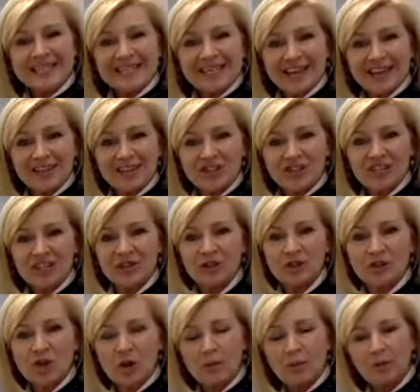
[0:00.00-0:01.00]
the other sheet on
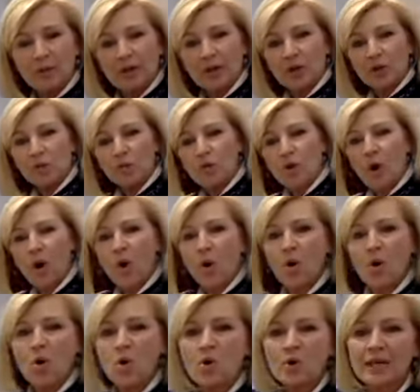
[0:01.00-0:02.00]
top and we're going to
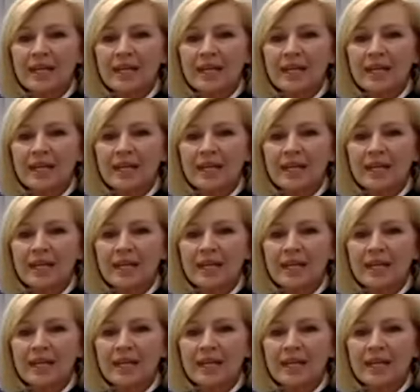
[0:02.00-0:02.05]
roll